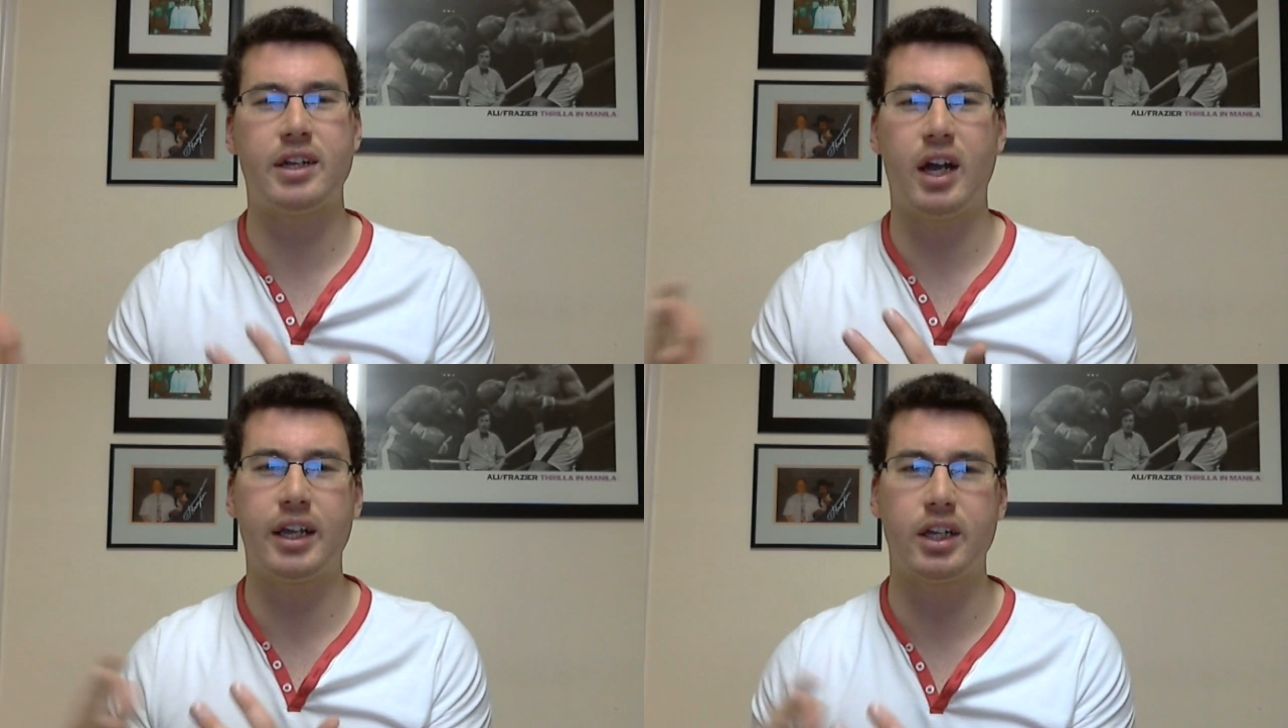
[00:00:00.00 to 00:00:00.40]

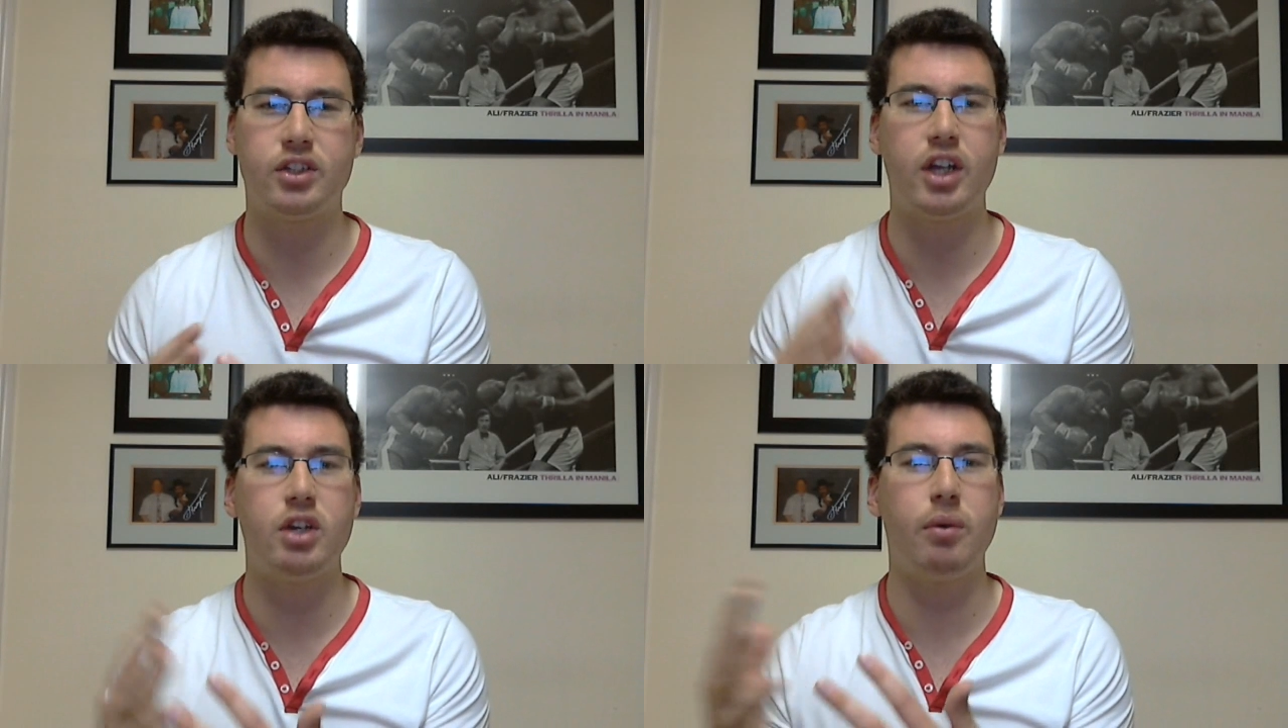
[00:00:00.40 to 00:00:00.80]
kind of
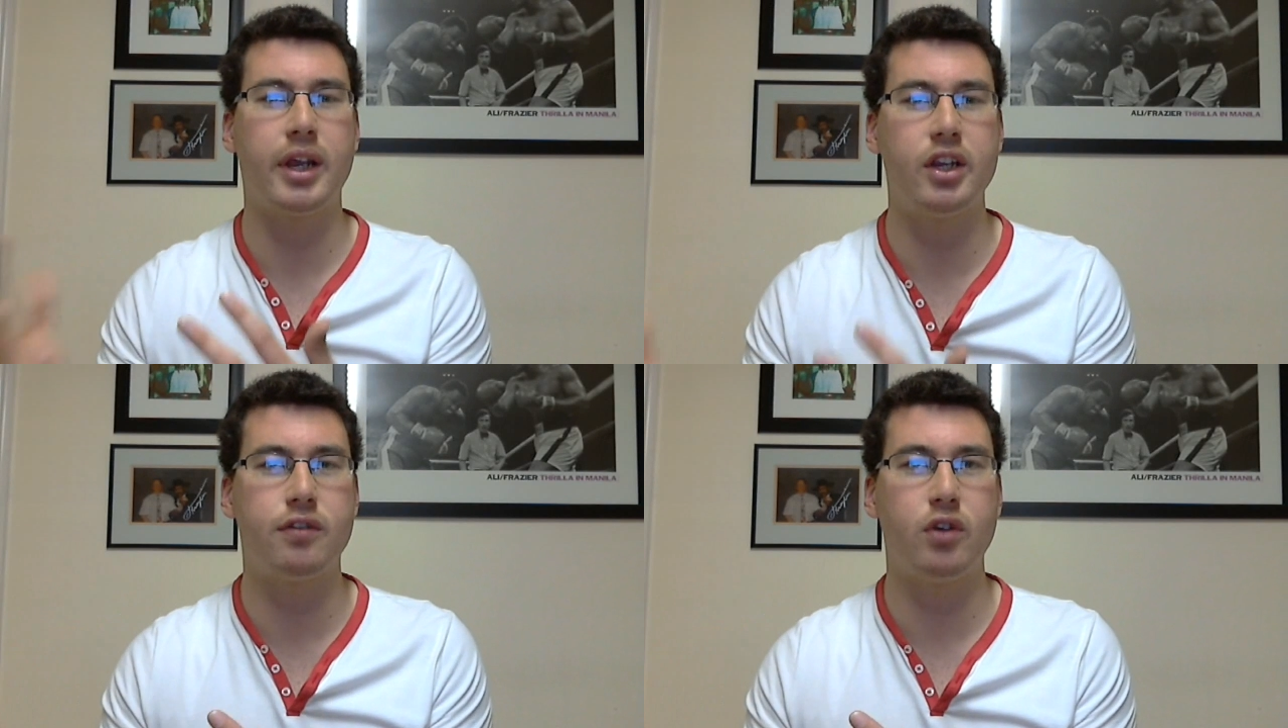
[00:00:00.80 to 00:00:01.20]
continuing
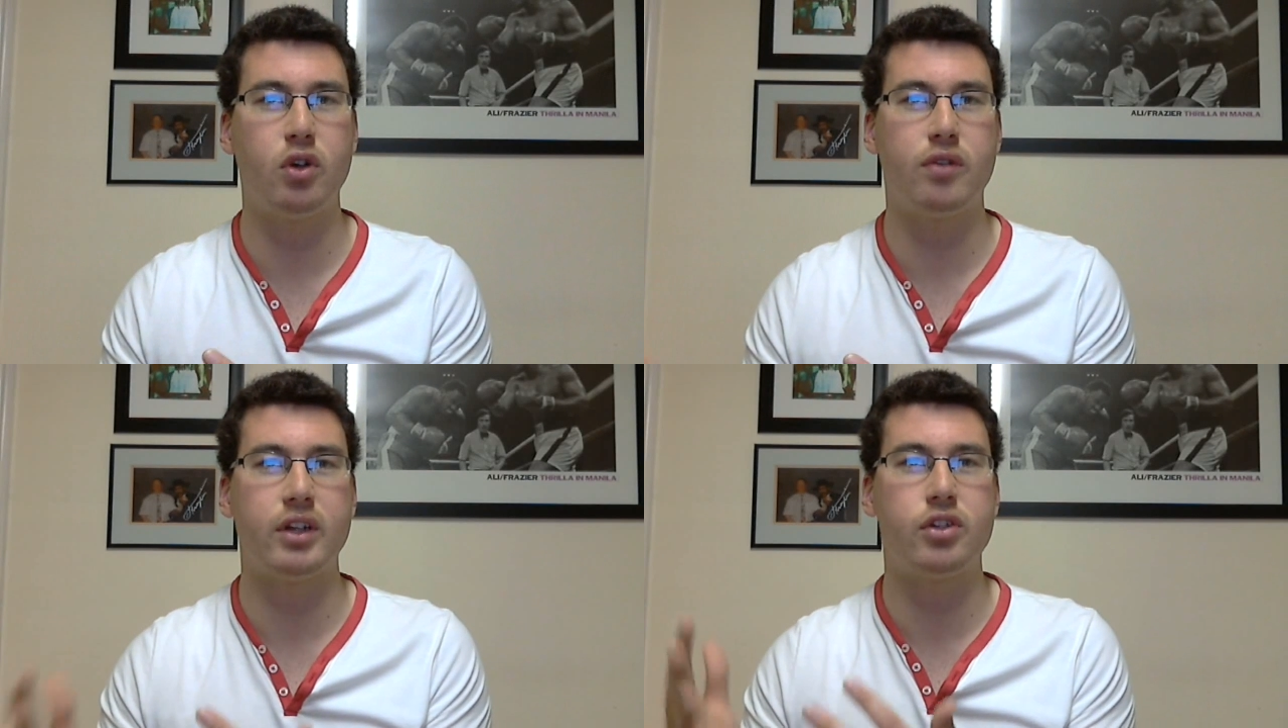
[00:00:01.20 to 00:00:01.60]
his feud
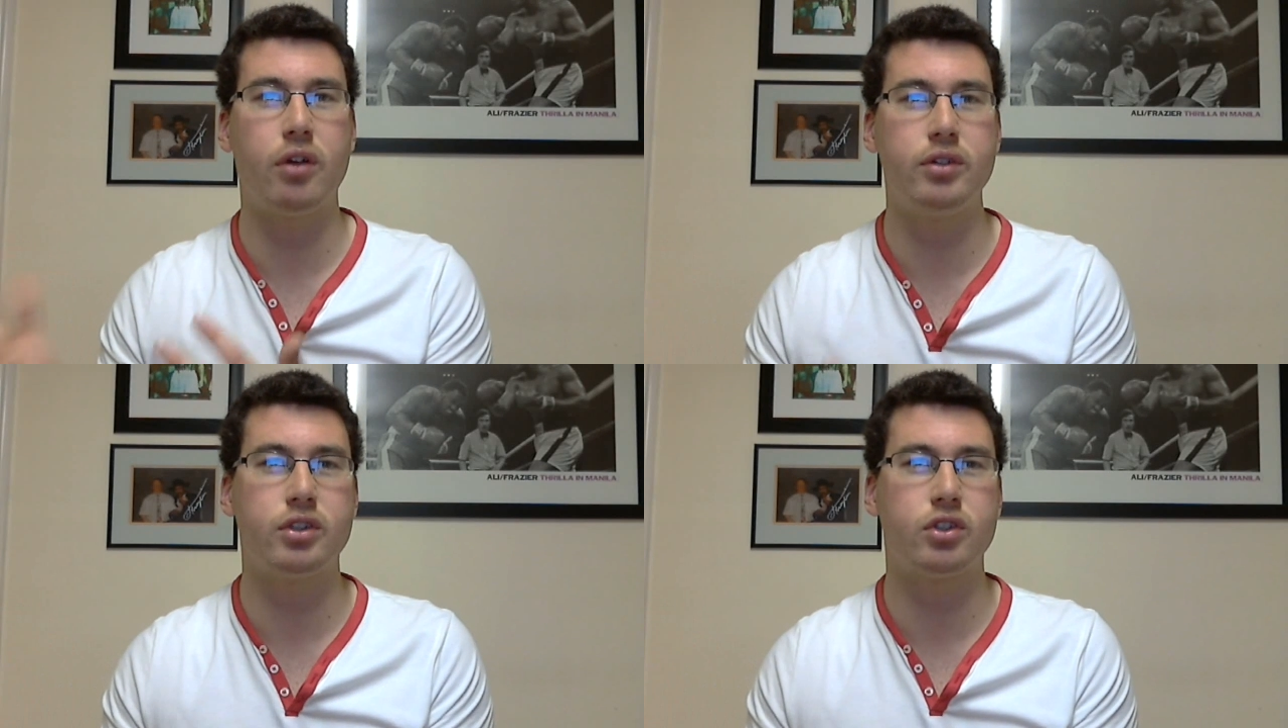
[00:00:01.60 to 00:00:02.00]
with
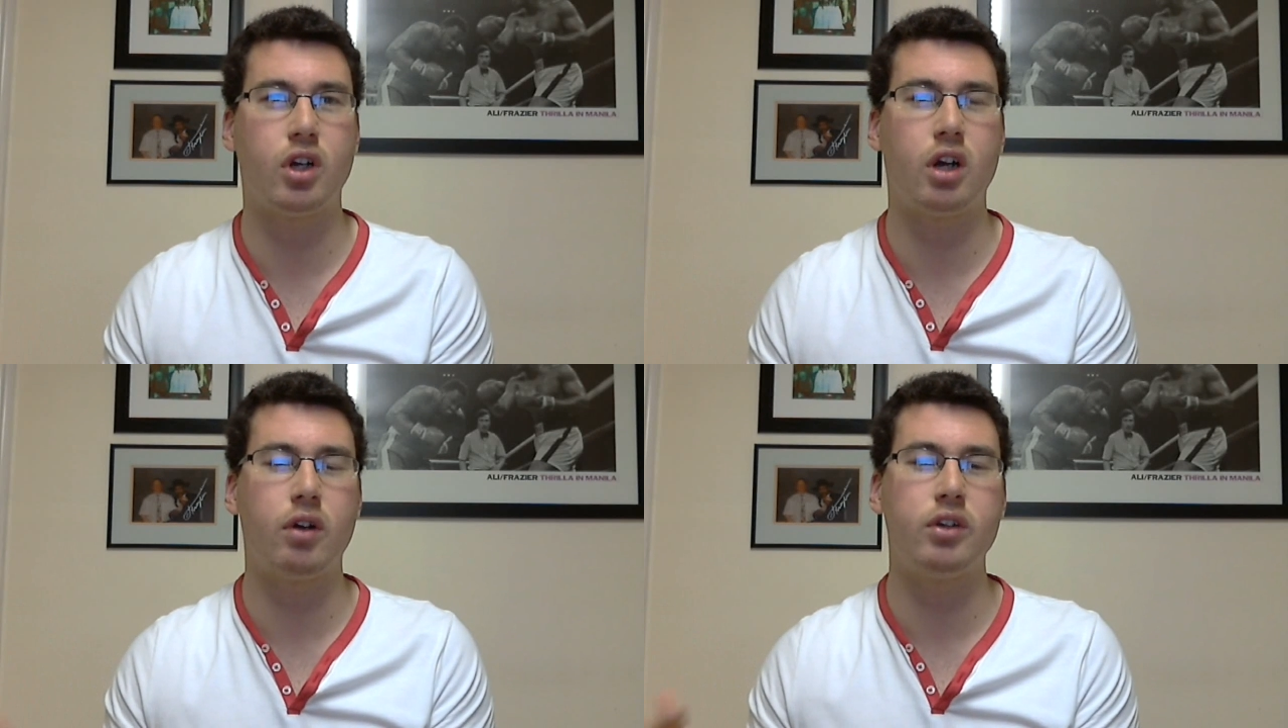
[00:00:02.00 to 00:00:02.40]
Antonio Cesaro,